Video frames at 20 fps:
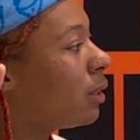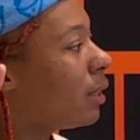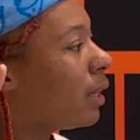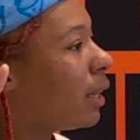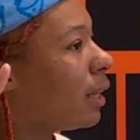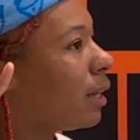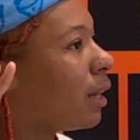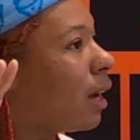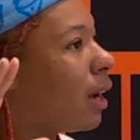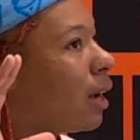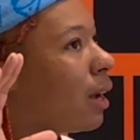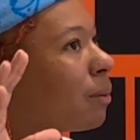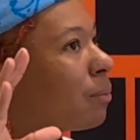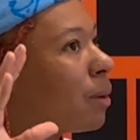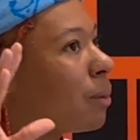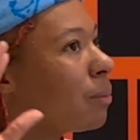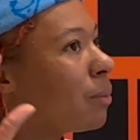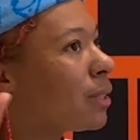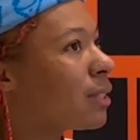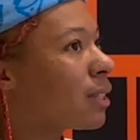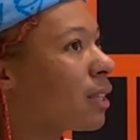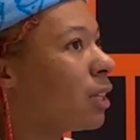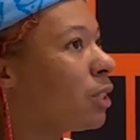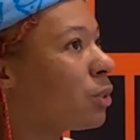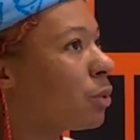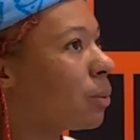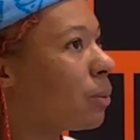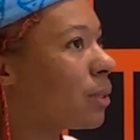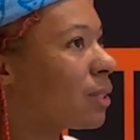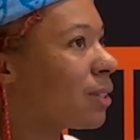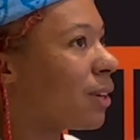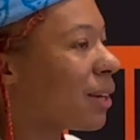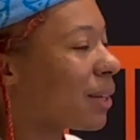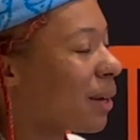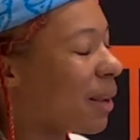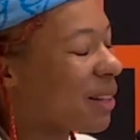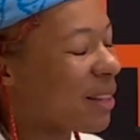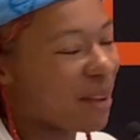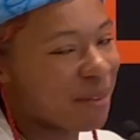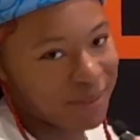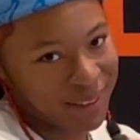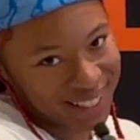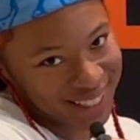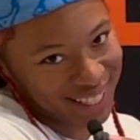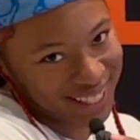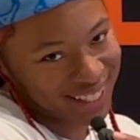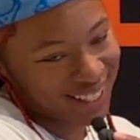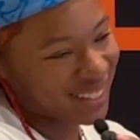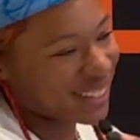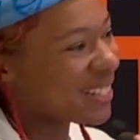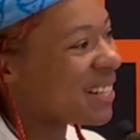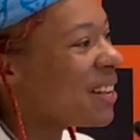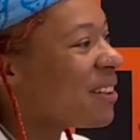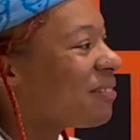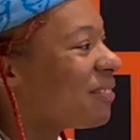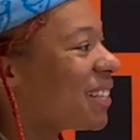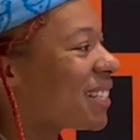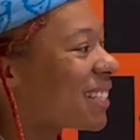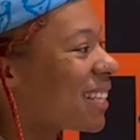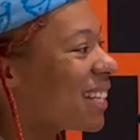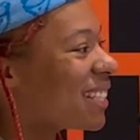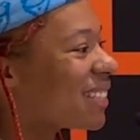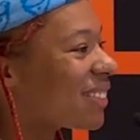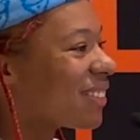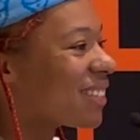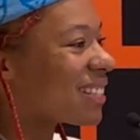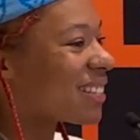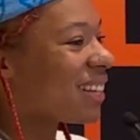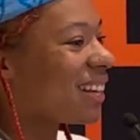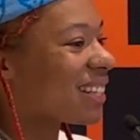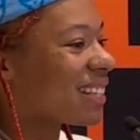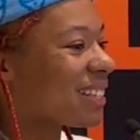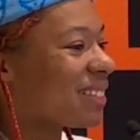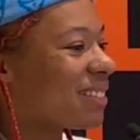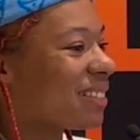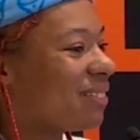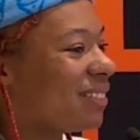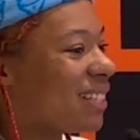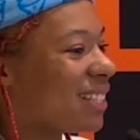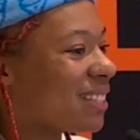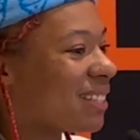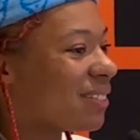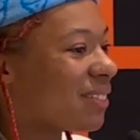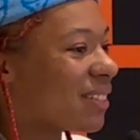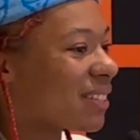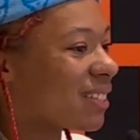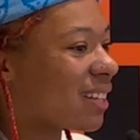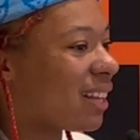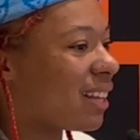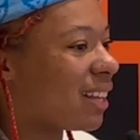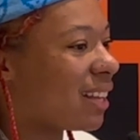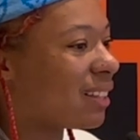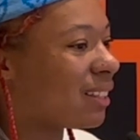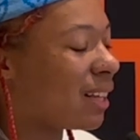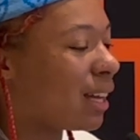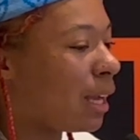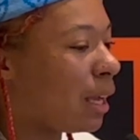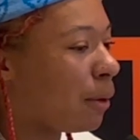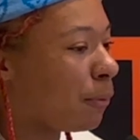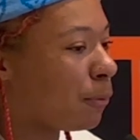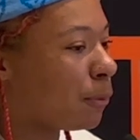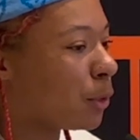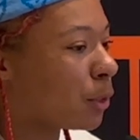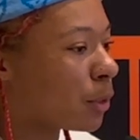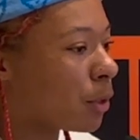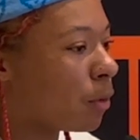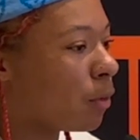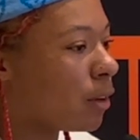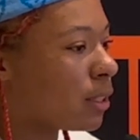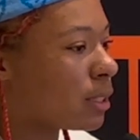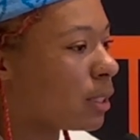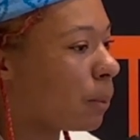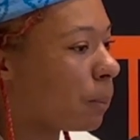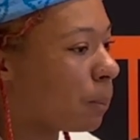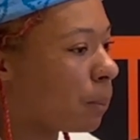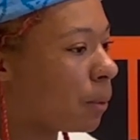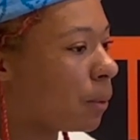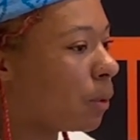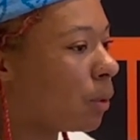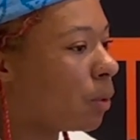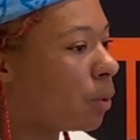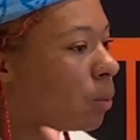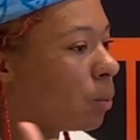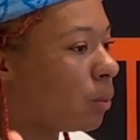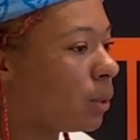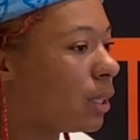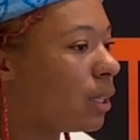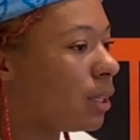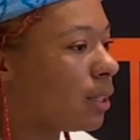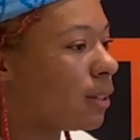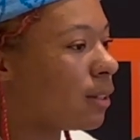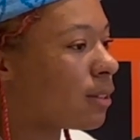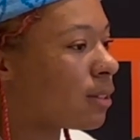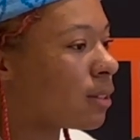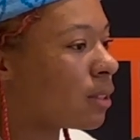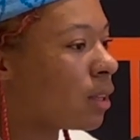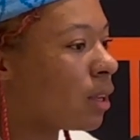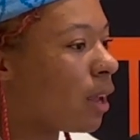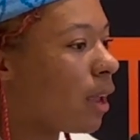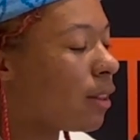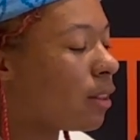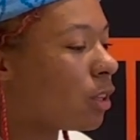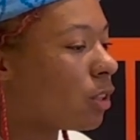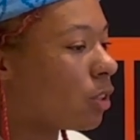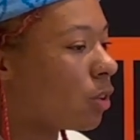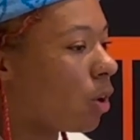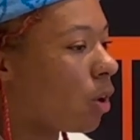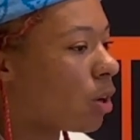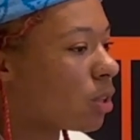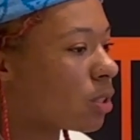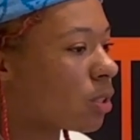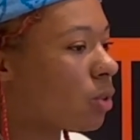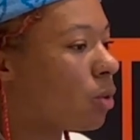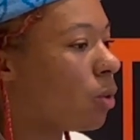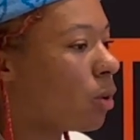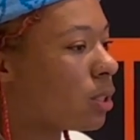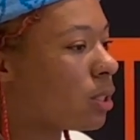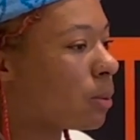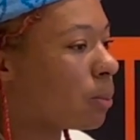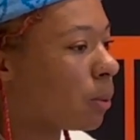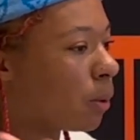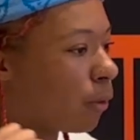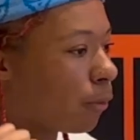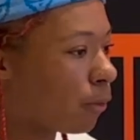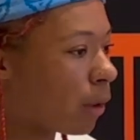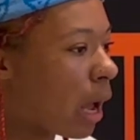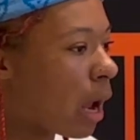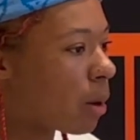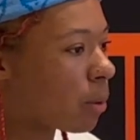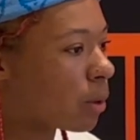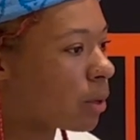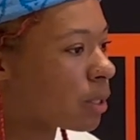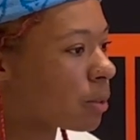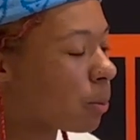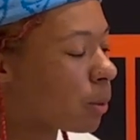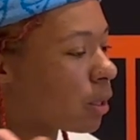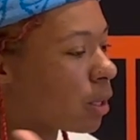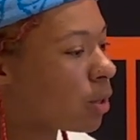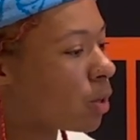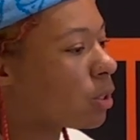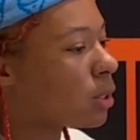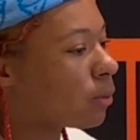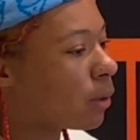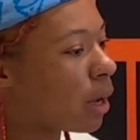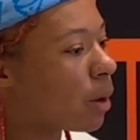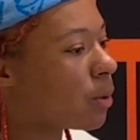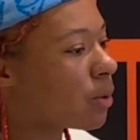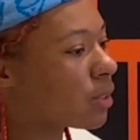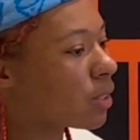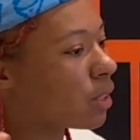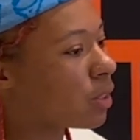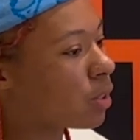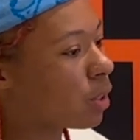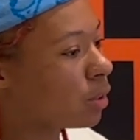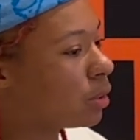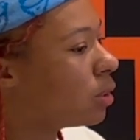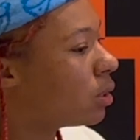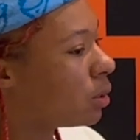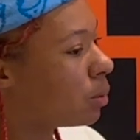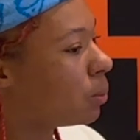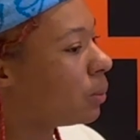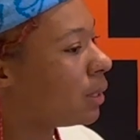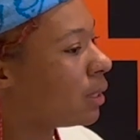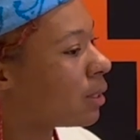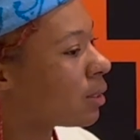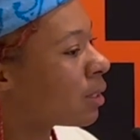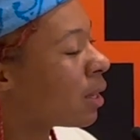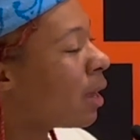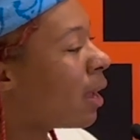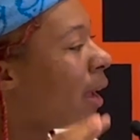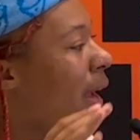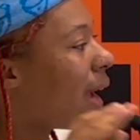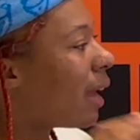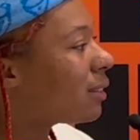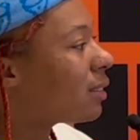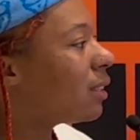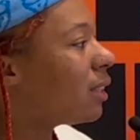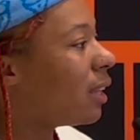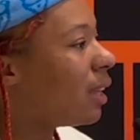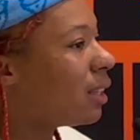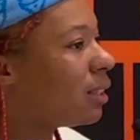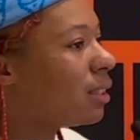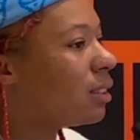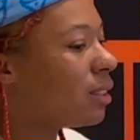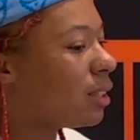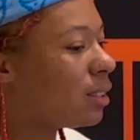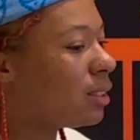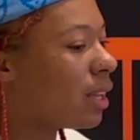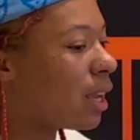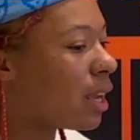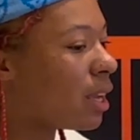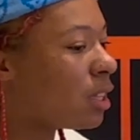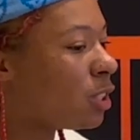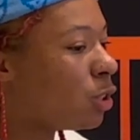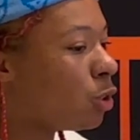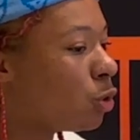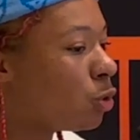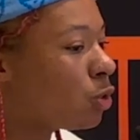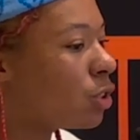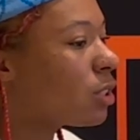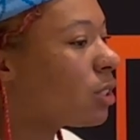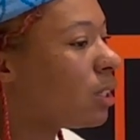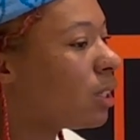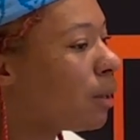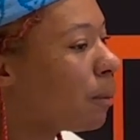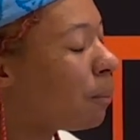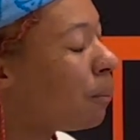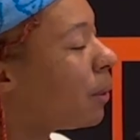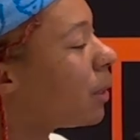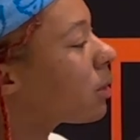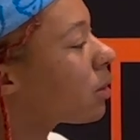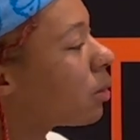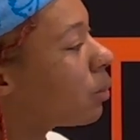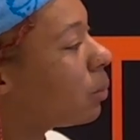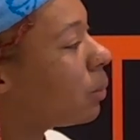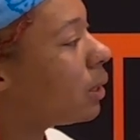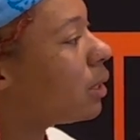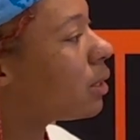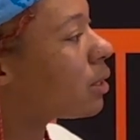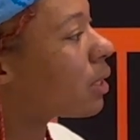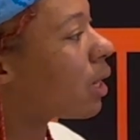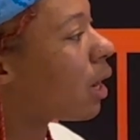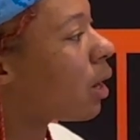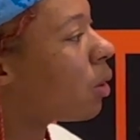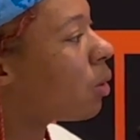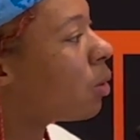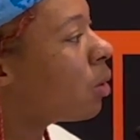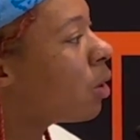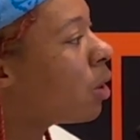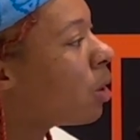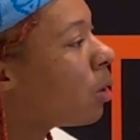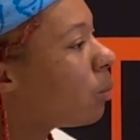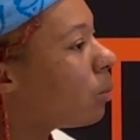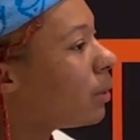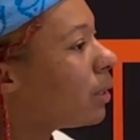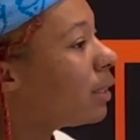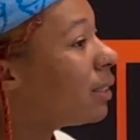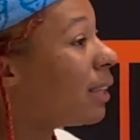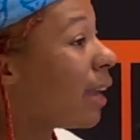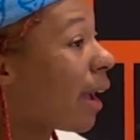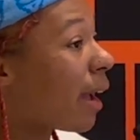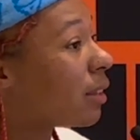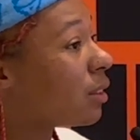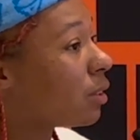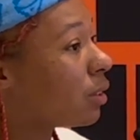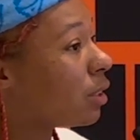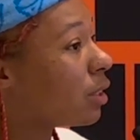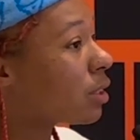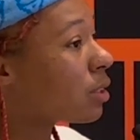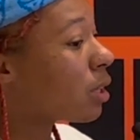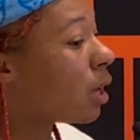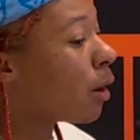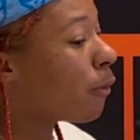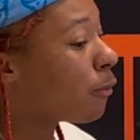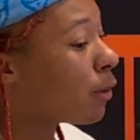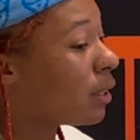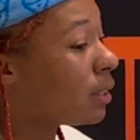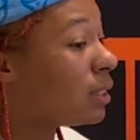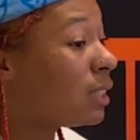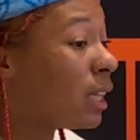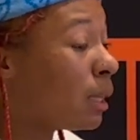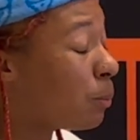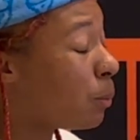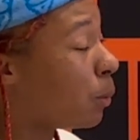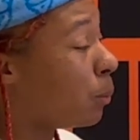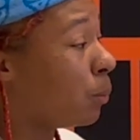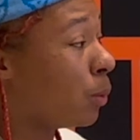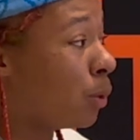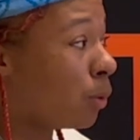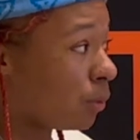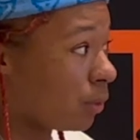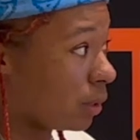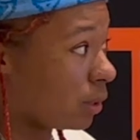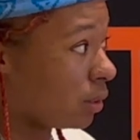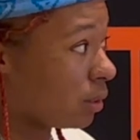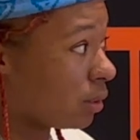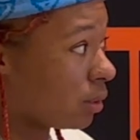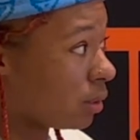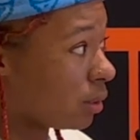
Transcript: And I remember Miss Kendra was talking. I love Miss Kendra. Miss Kendra was talking to me. She was like, "In life, you're going to pull weeds, and then you're also going to pull flowers. But then those flowers could turn into weeds. At the end of the day, you just need to pick the weeds out, regather yourself, and keep it moving."